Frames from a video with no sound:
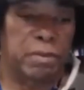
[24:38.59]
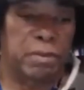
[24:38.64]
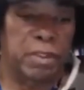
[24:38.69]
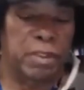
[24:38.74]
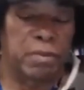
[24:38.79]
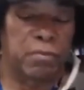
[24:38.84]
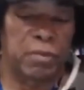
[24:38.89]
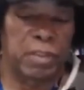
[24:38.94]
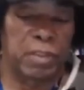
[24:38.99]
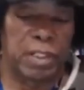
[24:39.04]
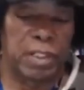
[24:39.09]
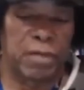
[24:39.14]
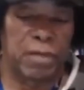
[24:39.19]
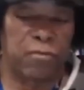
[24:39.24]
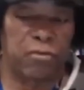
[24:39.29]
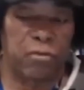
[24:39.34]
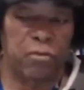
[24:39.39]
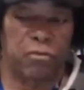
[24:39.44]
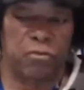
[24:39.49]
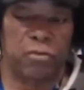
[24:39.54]
in
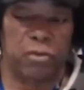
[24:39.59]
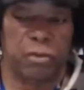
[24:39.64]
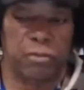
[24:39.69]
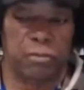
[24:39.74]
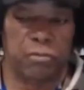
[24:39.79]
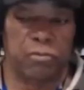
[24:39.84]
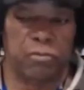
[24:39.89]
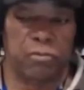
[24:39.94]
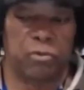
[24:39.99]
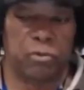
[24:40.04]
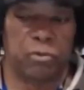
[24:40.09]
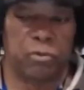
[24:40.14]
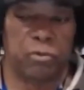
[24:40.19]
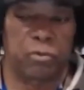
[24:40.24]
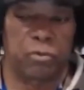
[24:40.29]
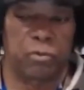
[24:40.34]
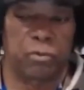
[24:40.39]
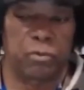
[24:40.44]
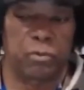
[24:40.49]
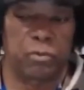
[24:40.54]
relationship
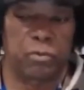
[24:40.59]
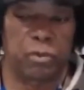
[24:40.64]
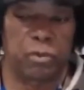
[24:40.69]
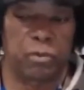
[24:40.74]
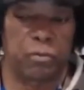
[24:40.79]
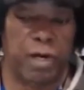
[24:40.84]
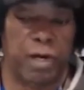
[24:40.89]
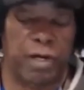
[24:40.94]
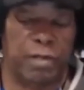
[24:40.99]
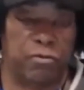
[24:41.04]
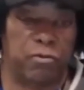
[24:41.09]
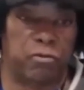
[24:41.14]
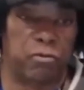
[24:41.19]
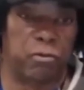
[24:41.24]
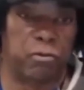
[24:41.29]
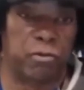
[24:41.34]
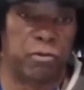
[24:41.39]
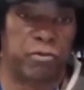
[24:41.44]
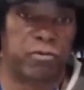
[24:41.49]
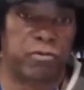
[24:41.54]
to your rights,
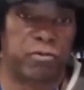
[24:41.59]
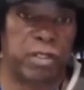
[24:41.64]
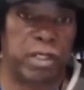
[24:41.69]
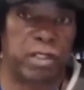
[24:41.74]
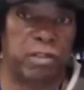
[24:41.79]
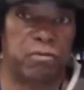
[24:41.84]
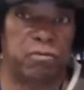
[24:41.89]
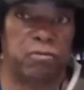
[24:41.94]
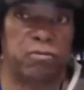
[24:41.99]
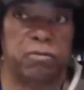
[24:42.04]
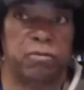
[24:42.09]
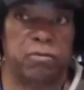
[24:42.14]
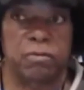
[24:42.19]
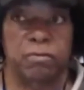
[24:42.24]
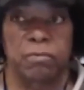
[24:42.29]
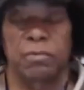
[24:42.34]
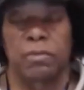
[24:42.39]
your estates,